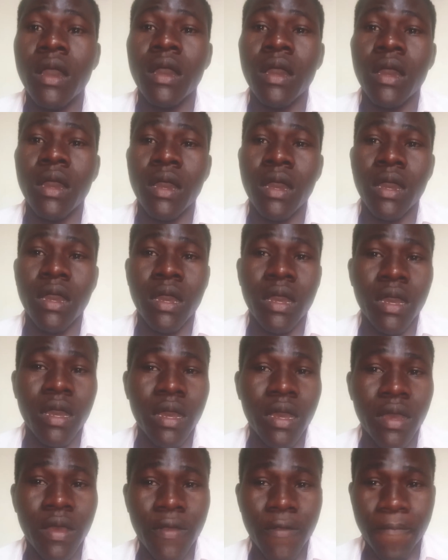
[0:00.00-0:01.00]

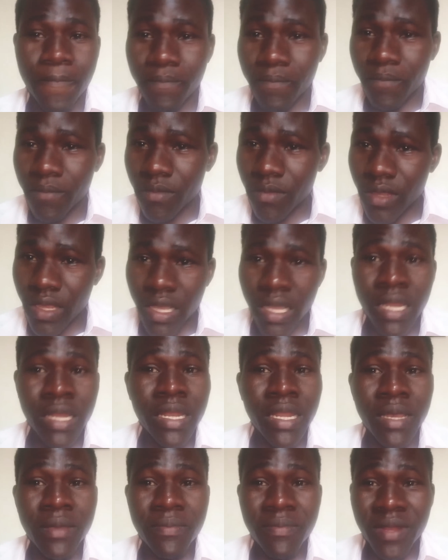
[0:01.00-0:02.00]

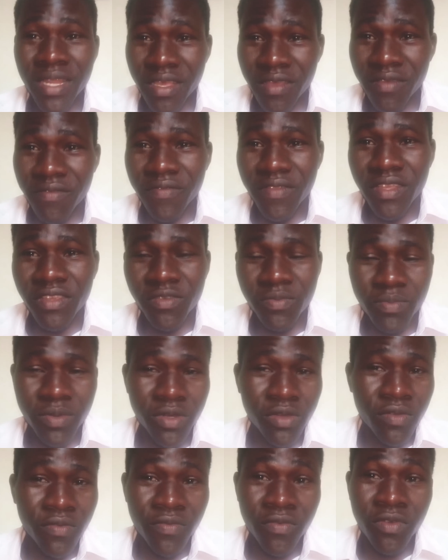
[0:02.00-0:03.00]
And I believe the
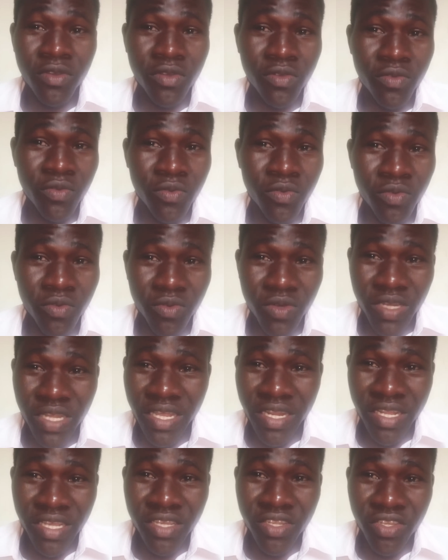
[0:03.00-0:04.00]
Spirit of God will
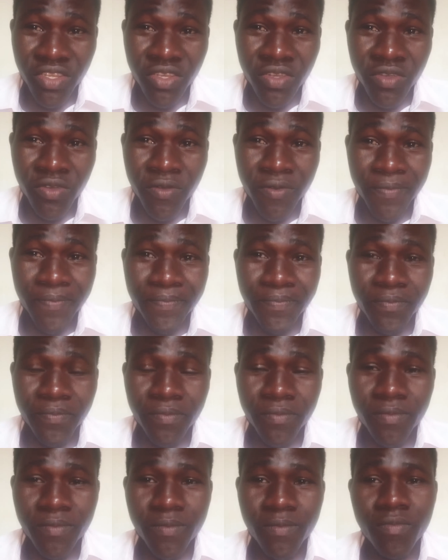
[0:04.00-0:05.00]
direct you.
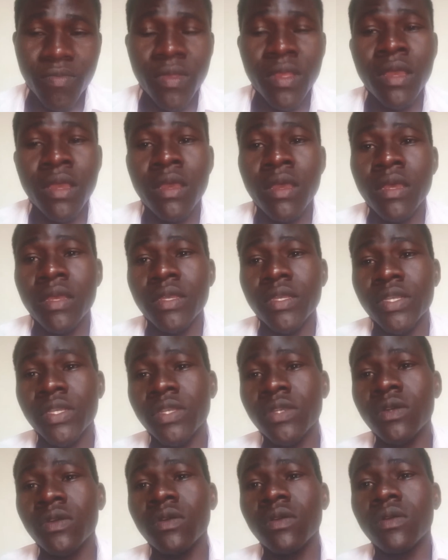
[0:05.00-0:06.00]

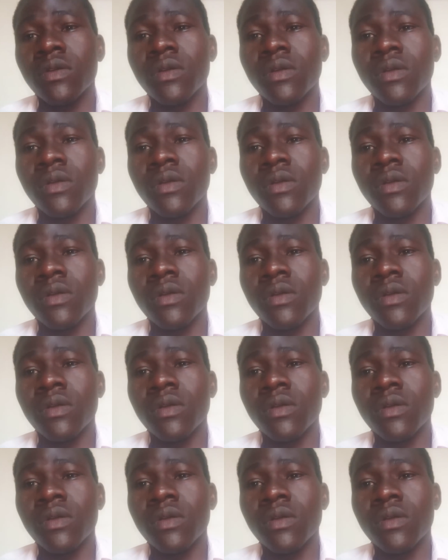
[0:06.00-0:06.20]
So